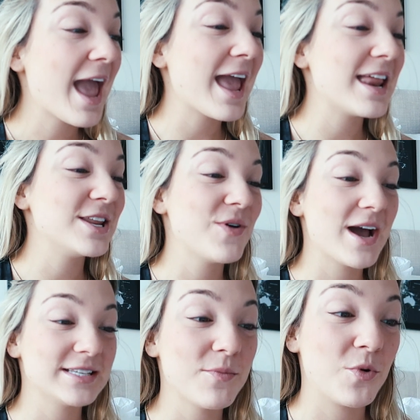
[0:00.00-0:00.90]
And and you
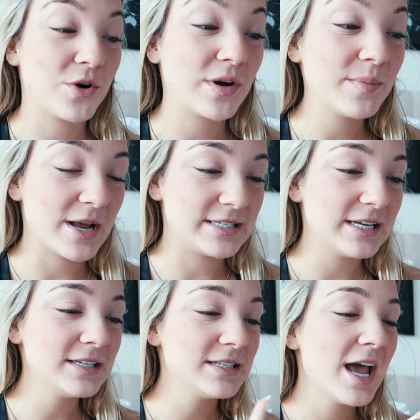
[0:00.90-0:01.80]
guys, I'm ordering
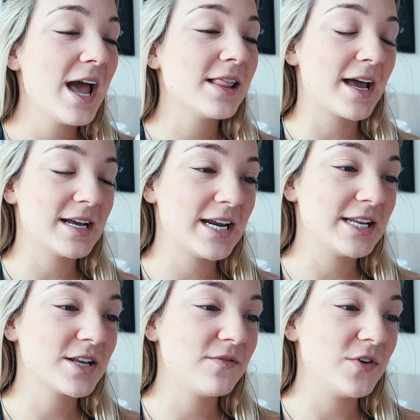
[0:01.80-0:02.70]
presents. Like I said,
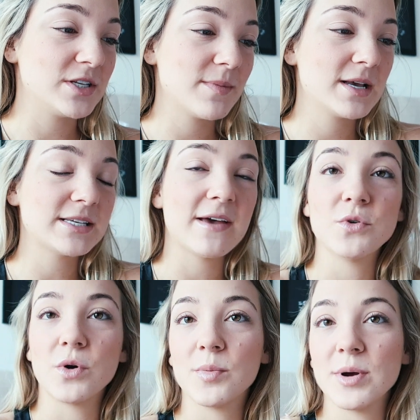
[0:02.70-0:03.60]
it's confusing because I have
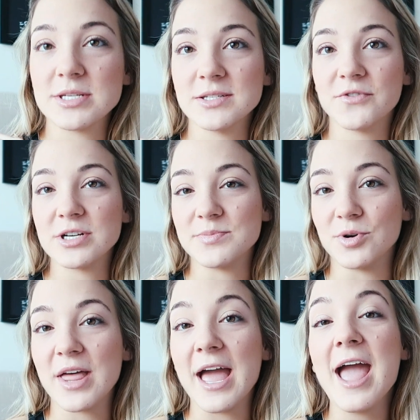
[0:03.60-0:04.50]
to order presents for his
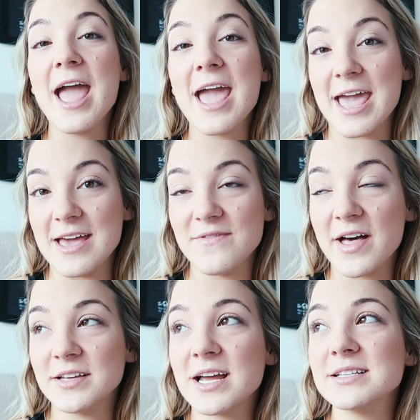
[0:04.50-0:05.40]
birthday and
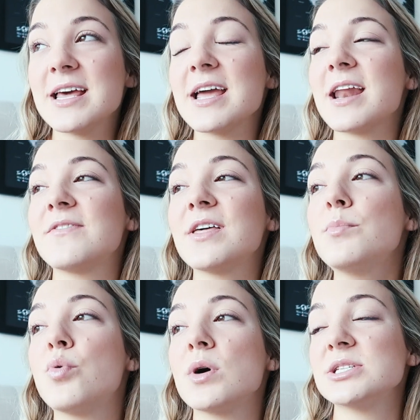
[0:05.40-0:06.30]
Valentine's Day, and I feel
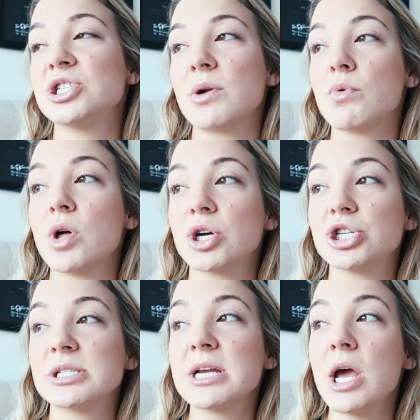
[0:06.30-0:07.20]
like boys in general are
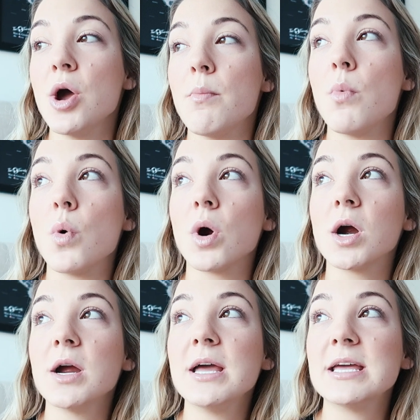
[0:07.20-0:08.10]
just more